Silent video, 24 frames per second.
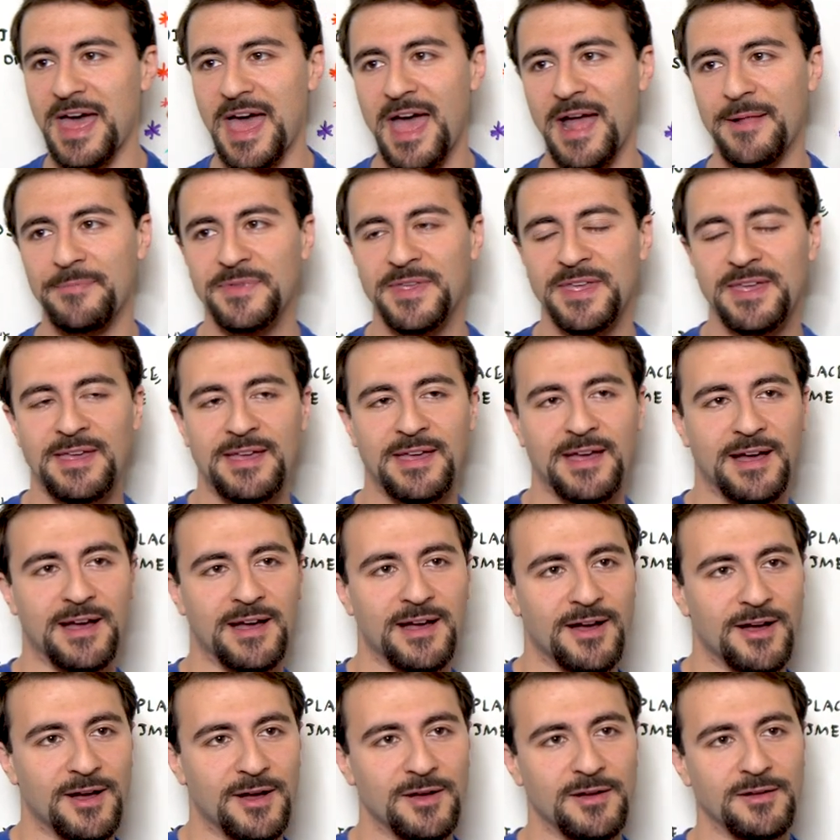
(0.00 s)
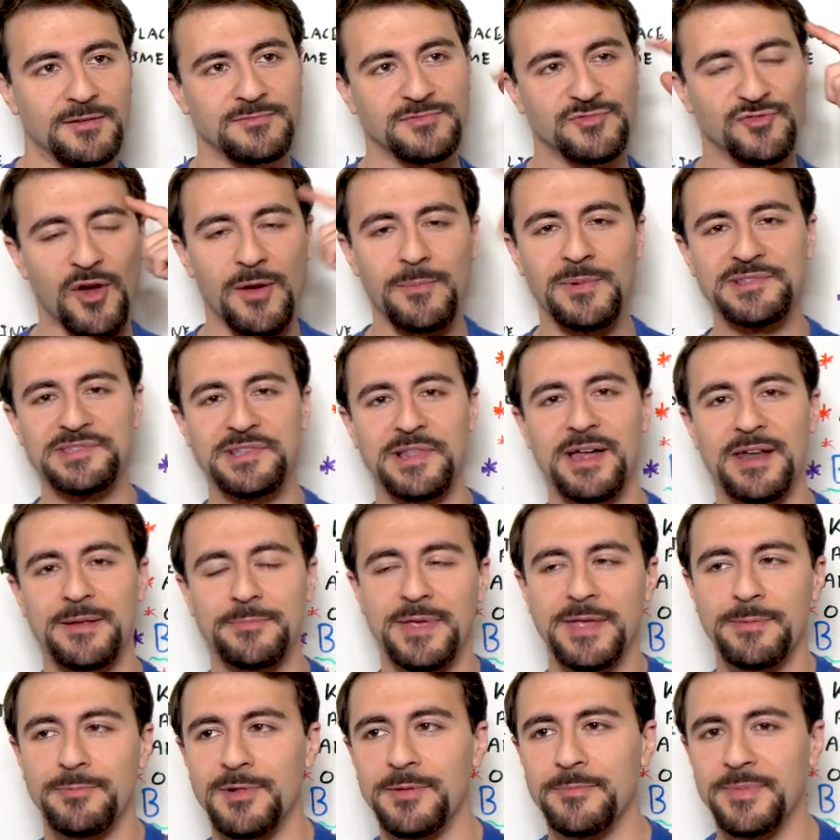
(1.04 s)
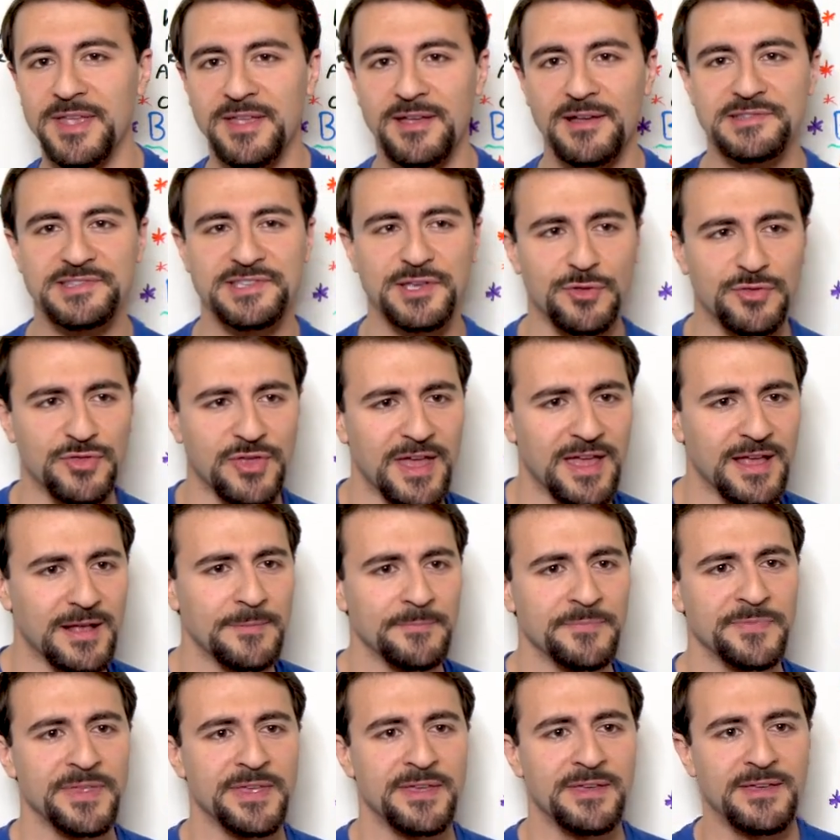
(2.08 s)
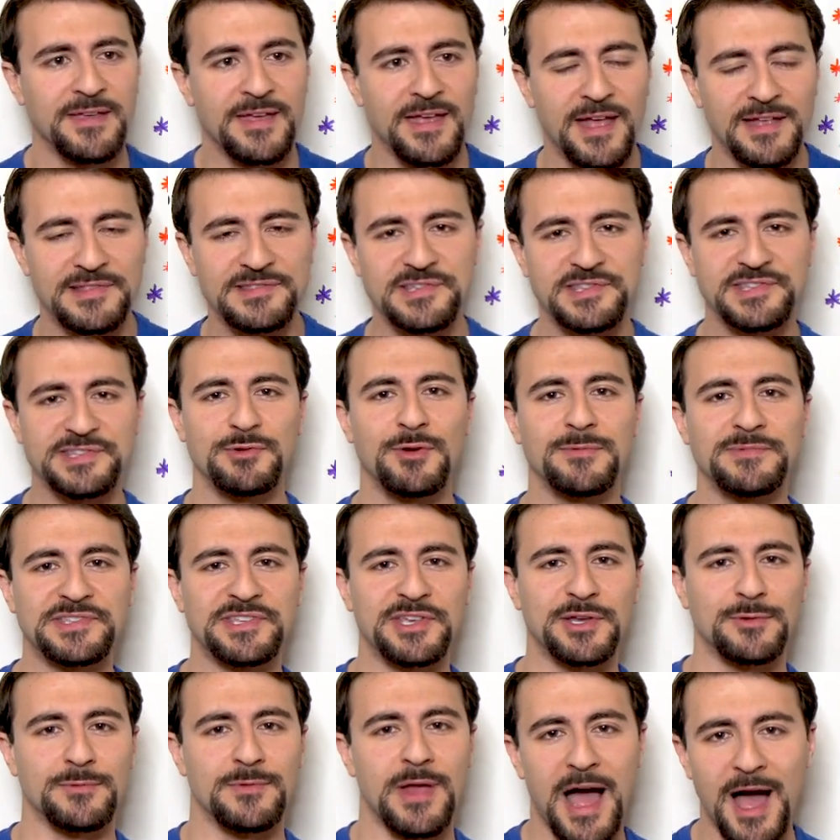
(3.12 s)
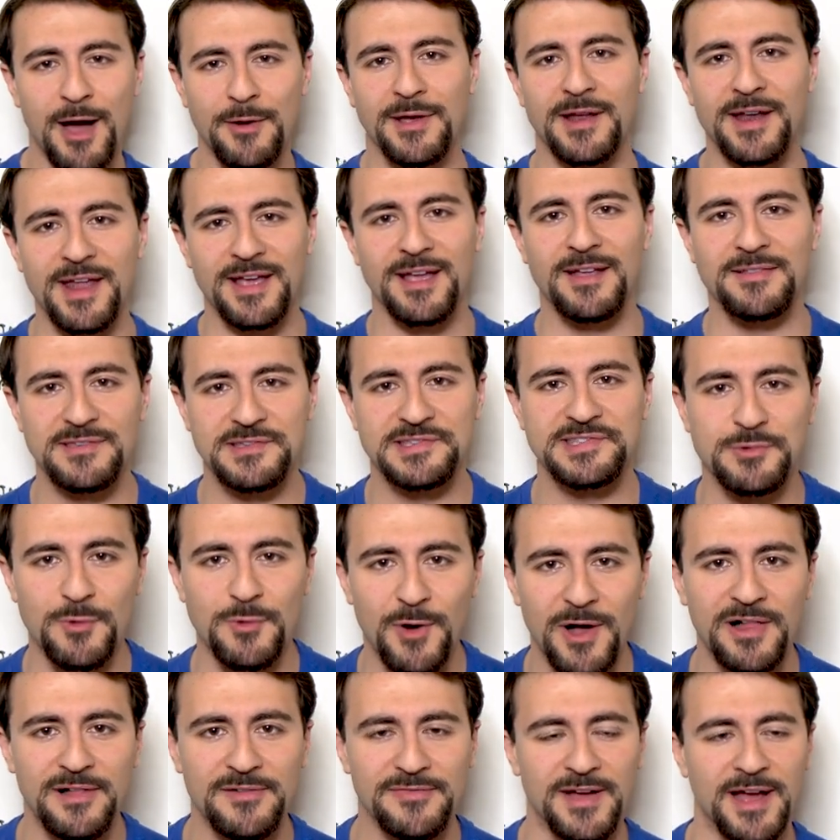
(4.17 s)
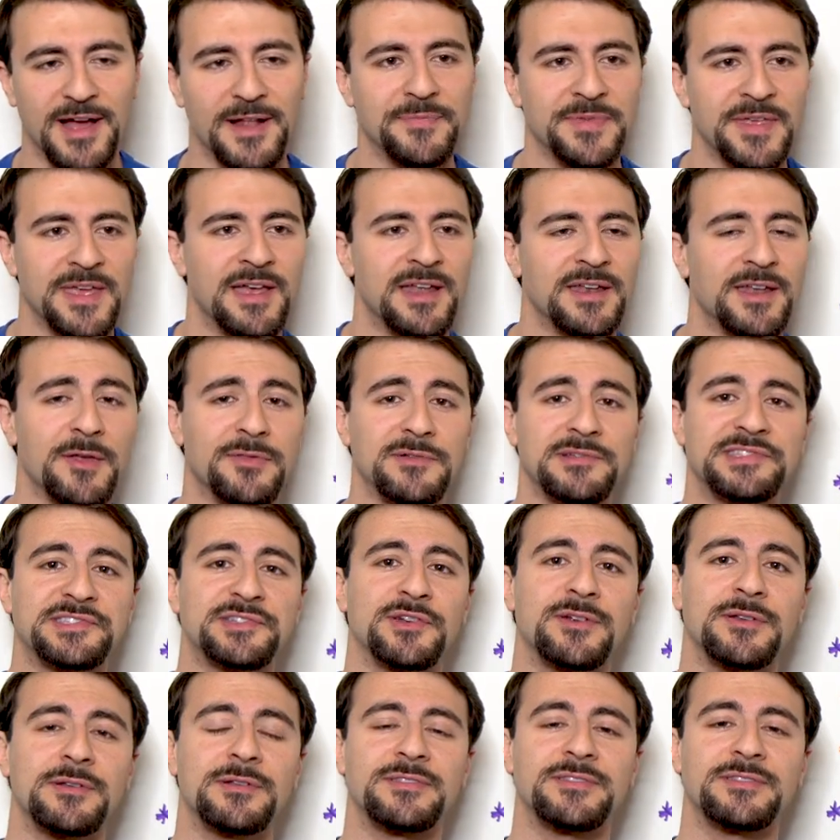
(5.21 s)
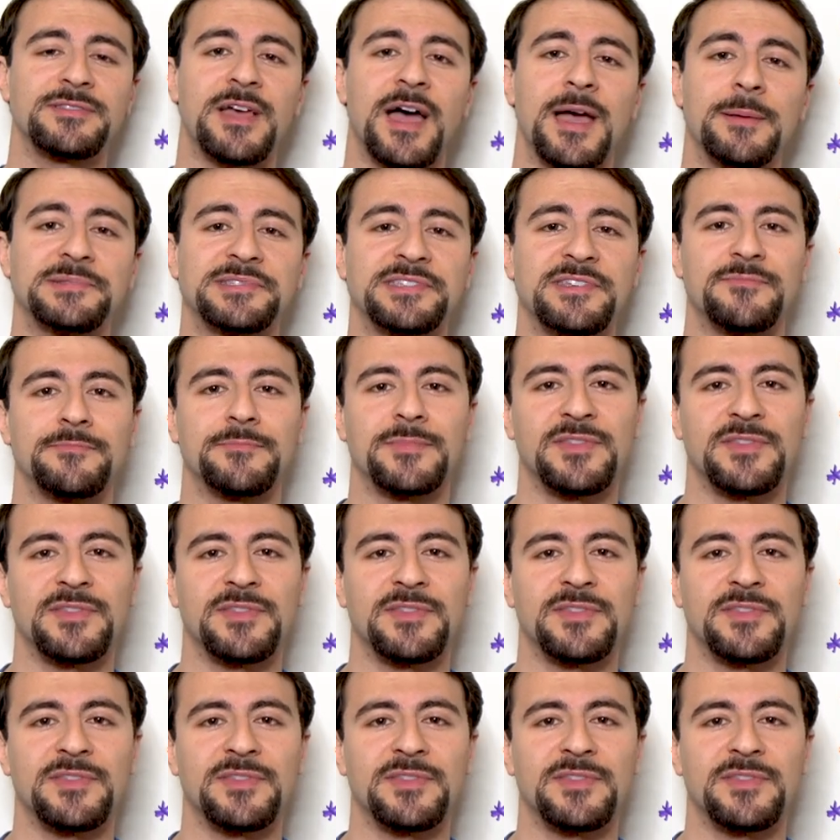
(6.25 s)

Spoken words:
that troubles a lot of people because you think, it's a swimsuit, how can I get disqualified? Now there's certain types of